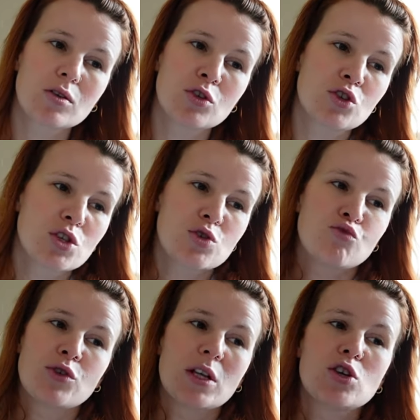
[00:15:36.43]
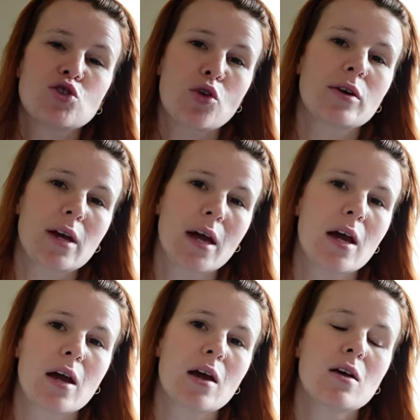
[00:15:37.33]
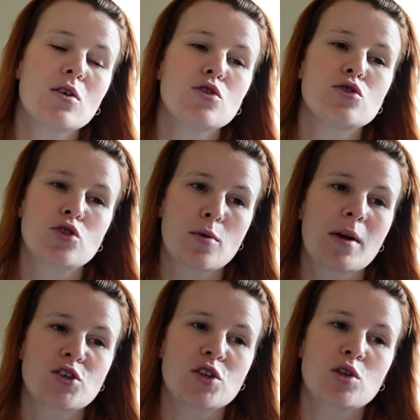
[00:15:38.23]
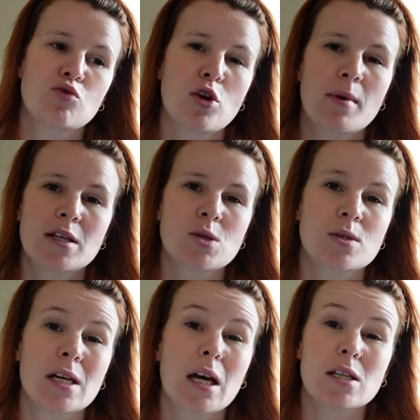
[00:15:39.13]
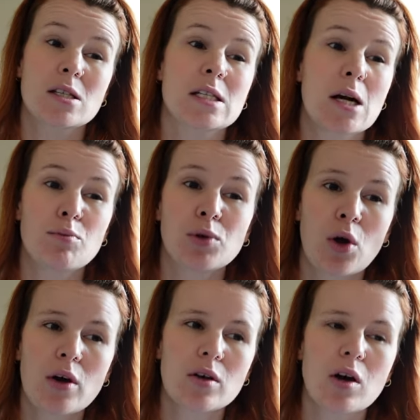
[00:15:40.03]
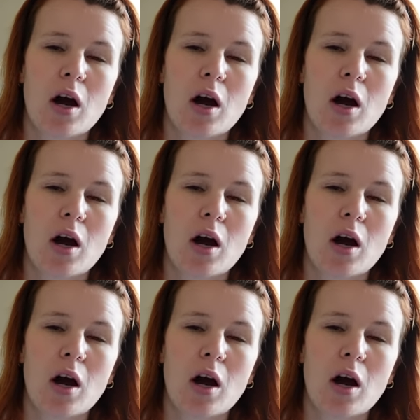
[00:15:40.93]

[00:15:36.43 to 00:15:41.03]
you just really don't care so much that the romance was like a subplot.